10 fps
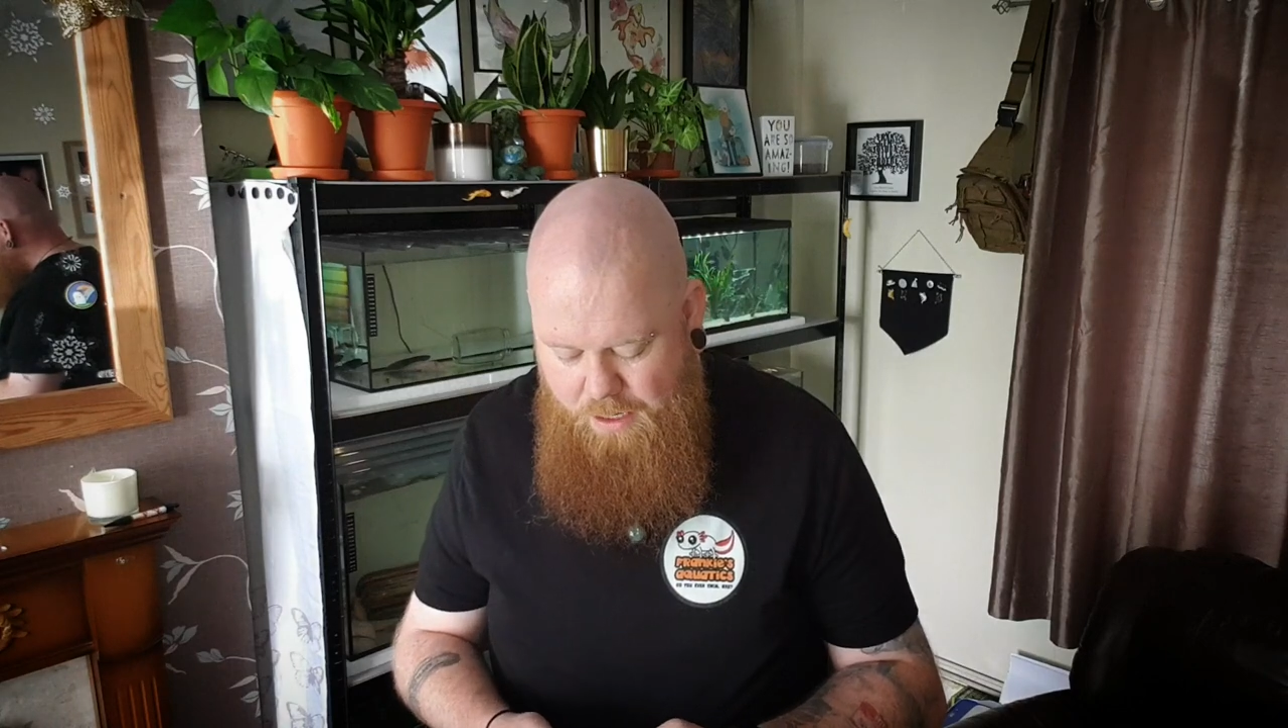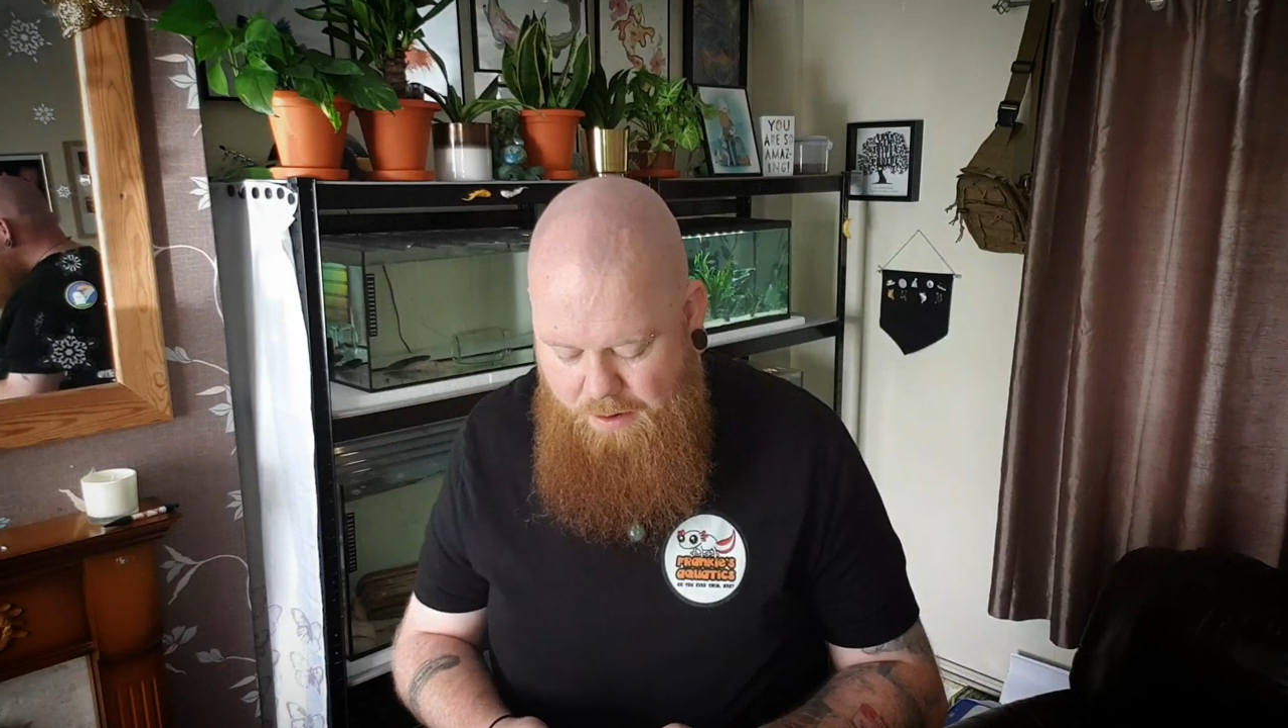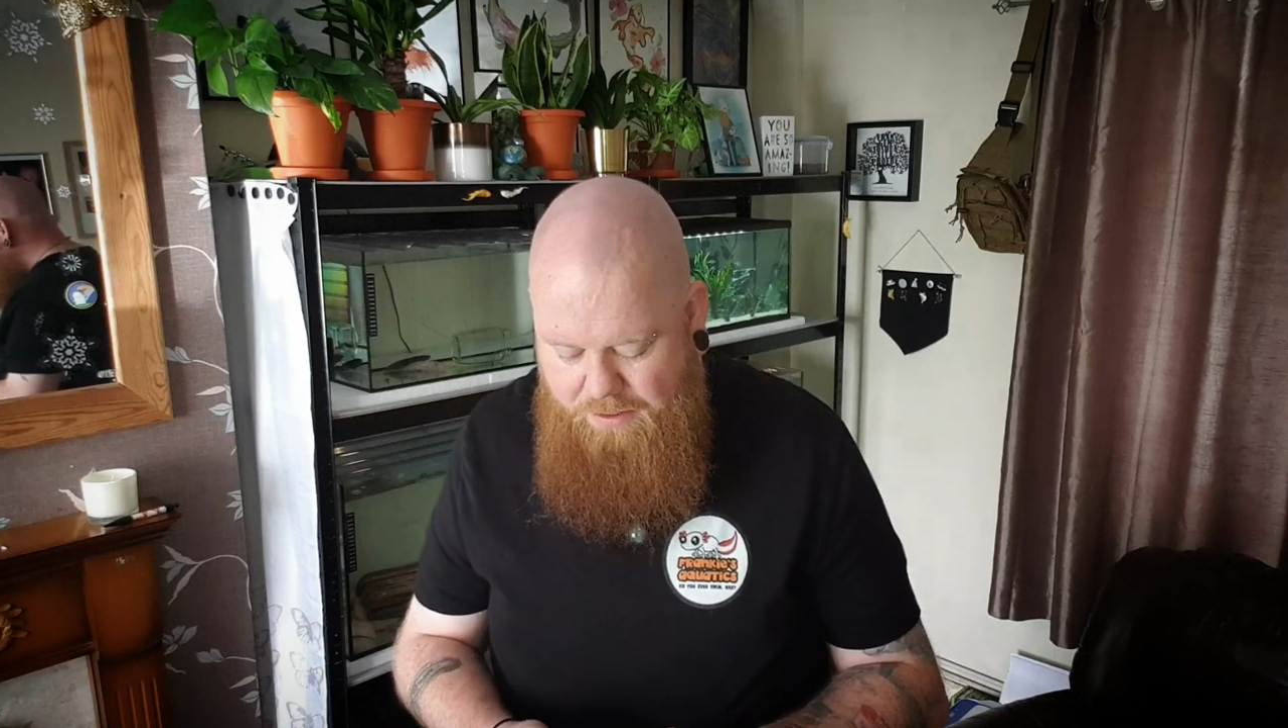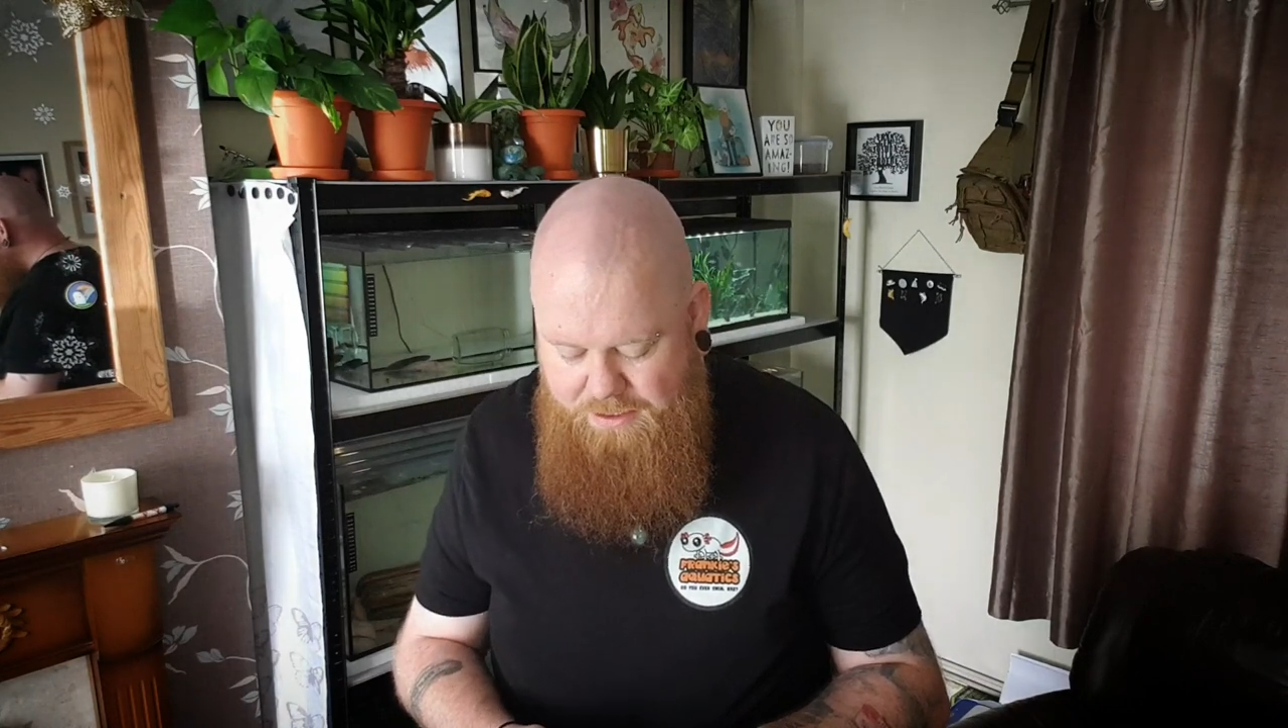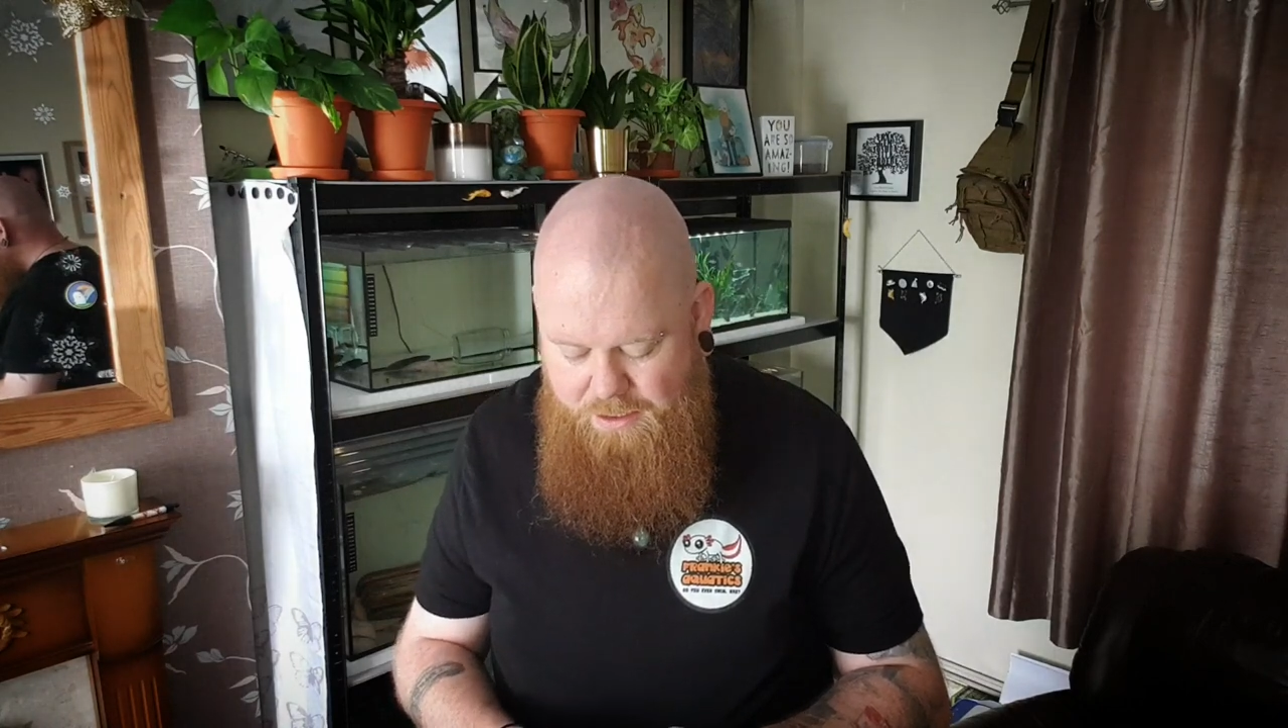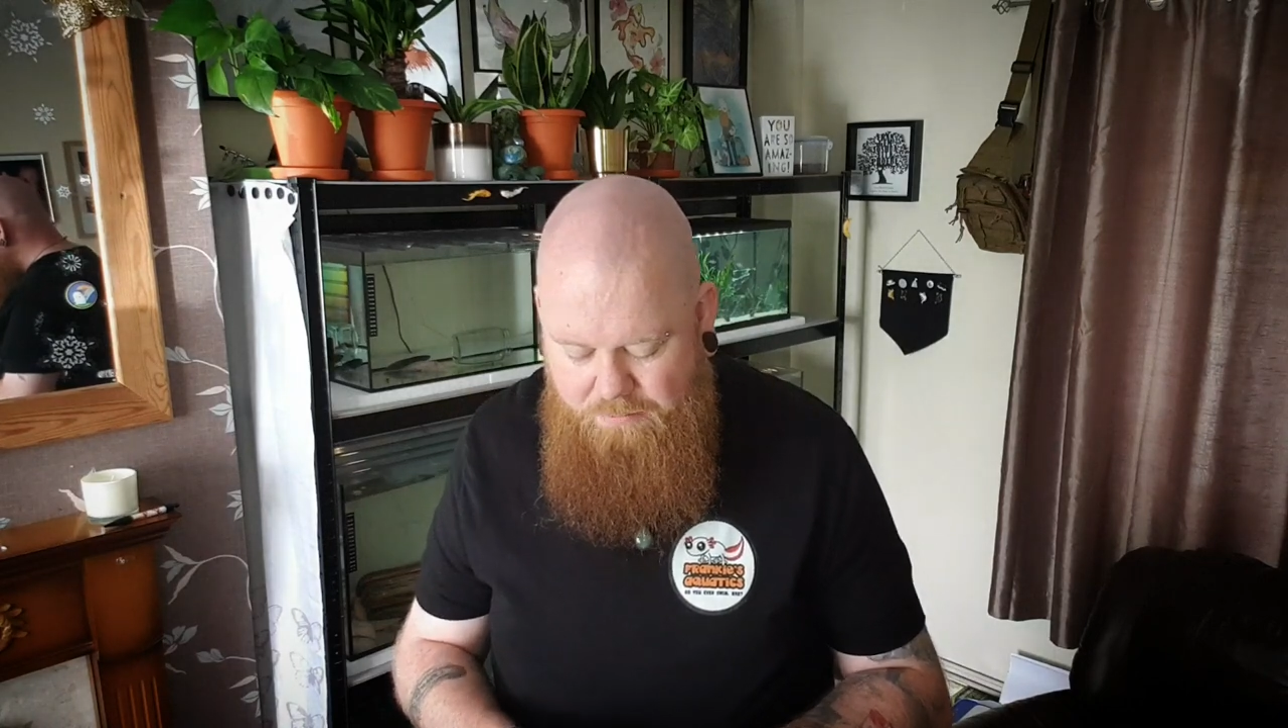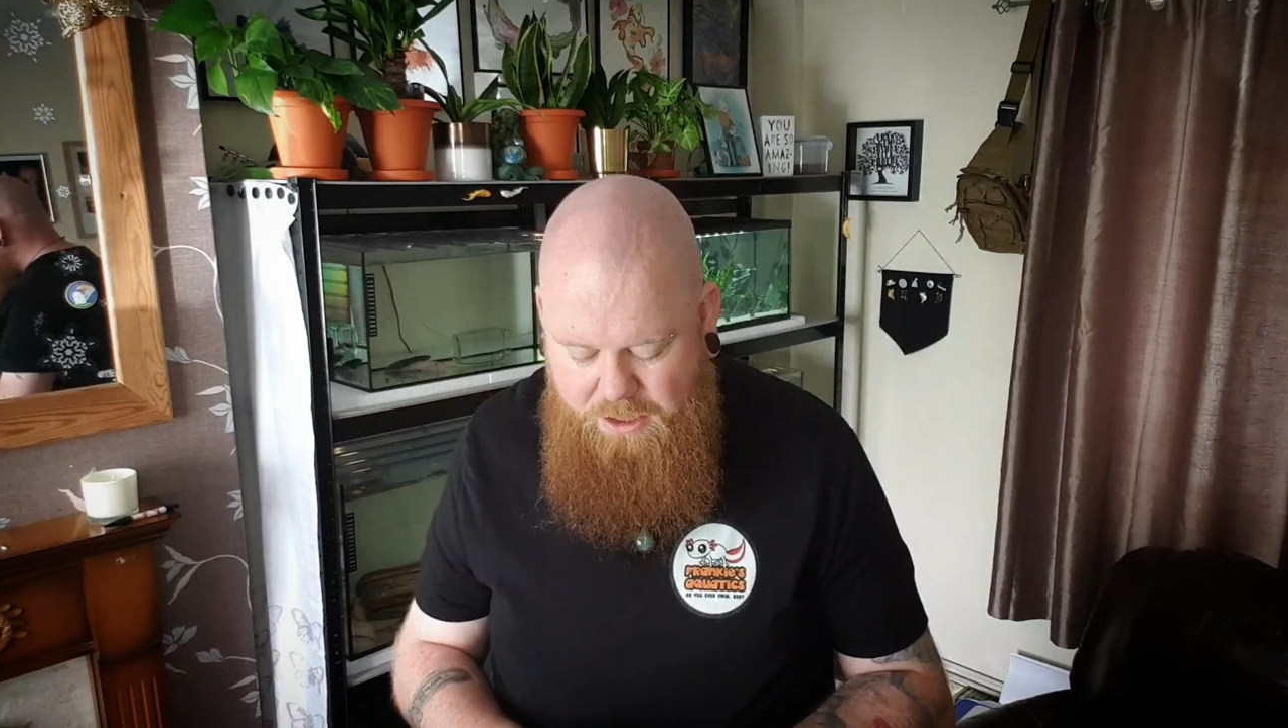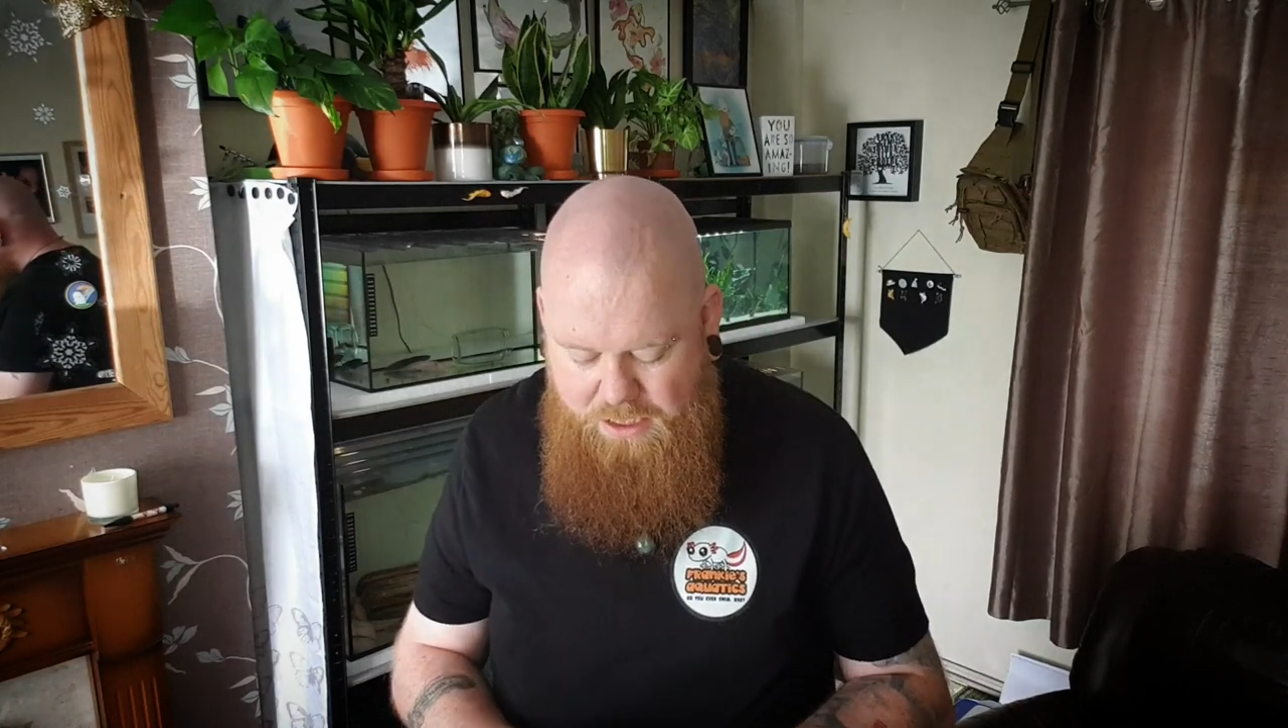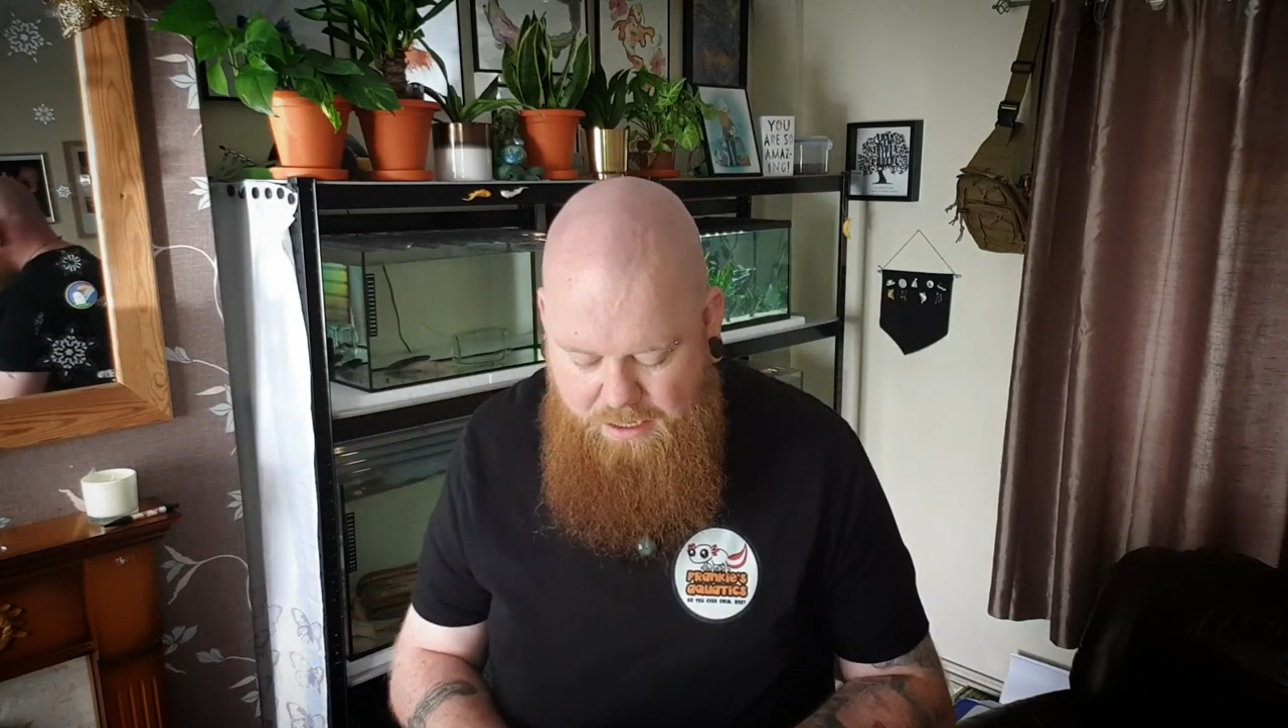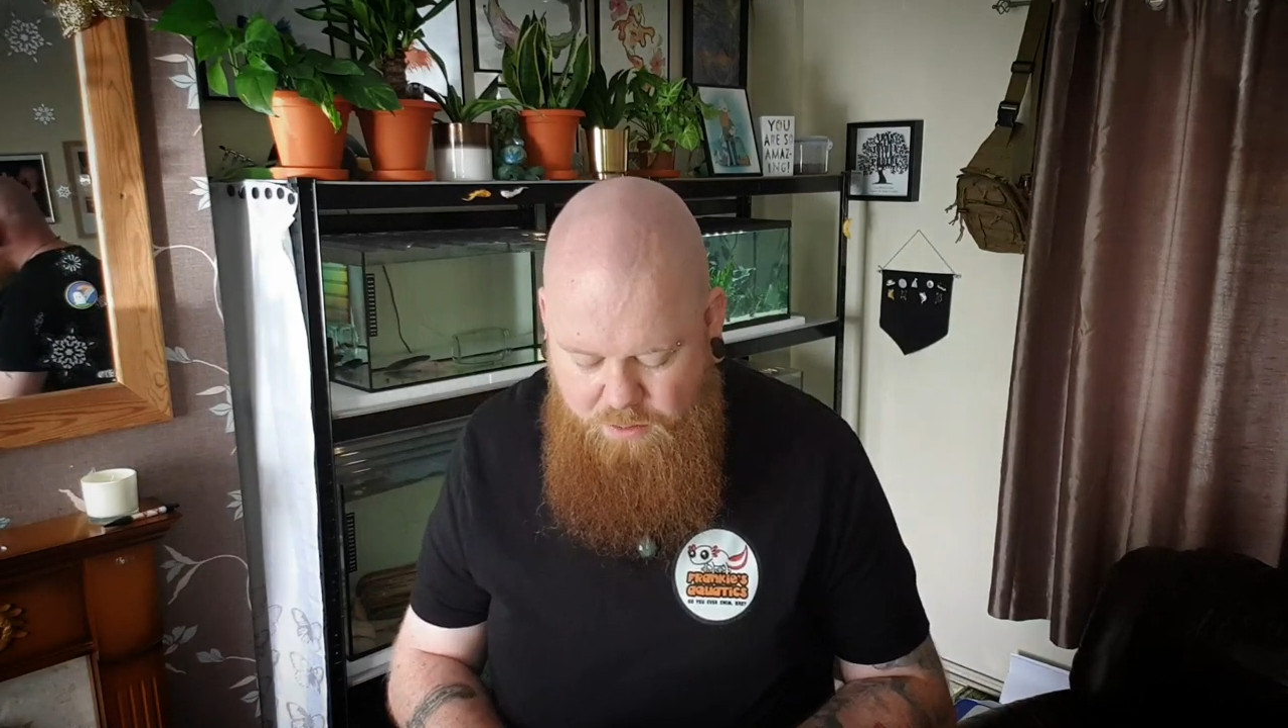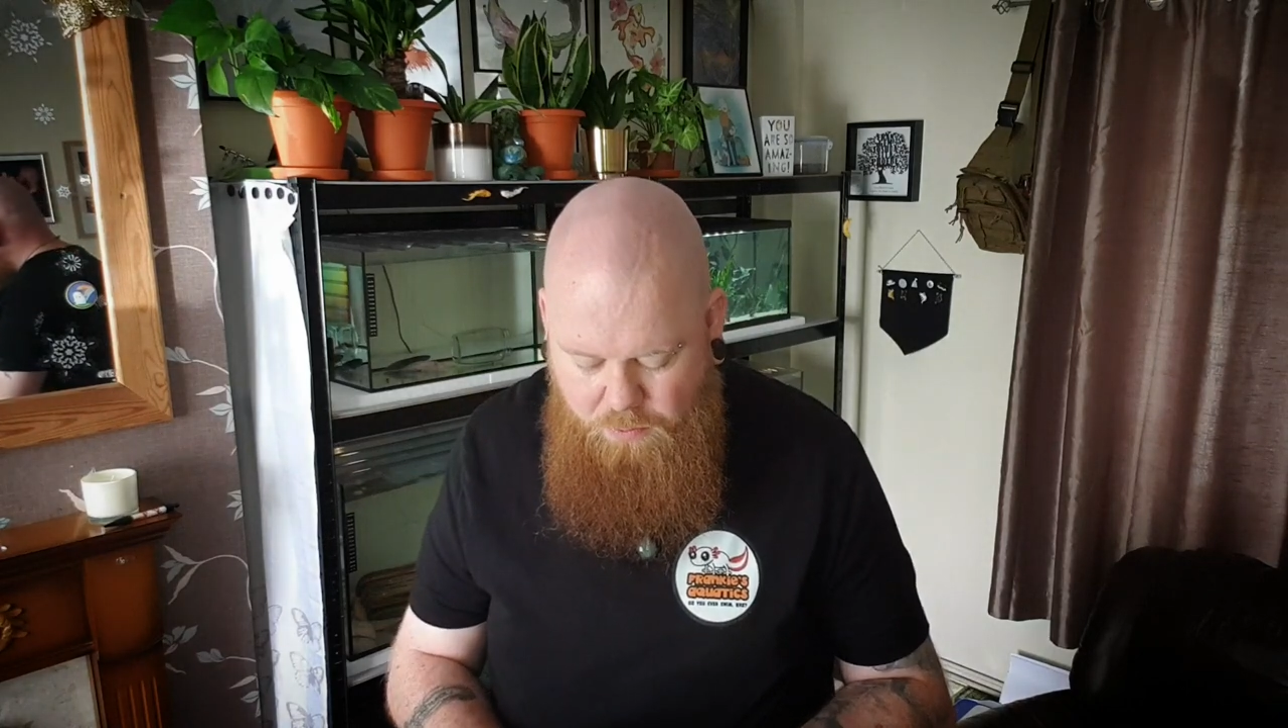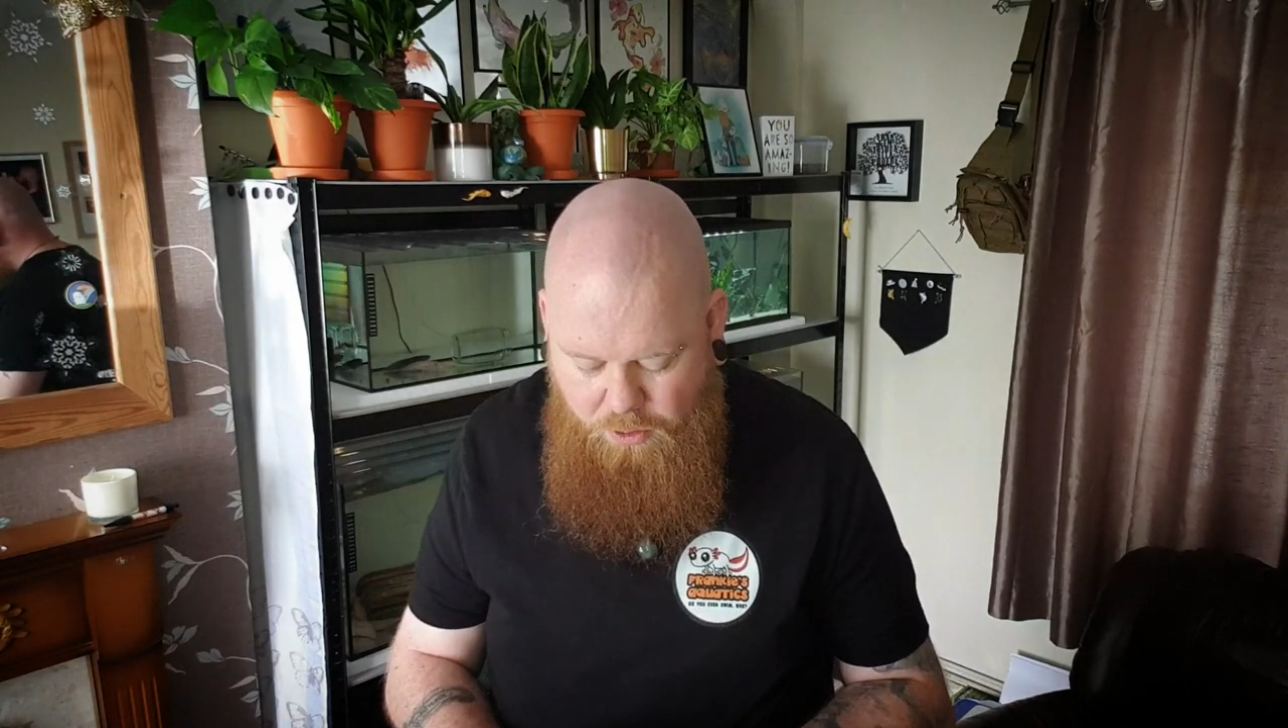I recently reached out to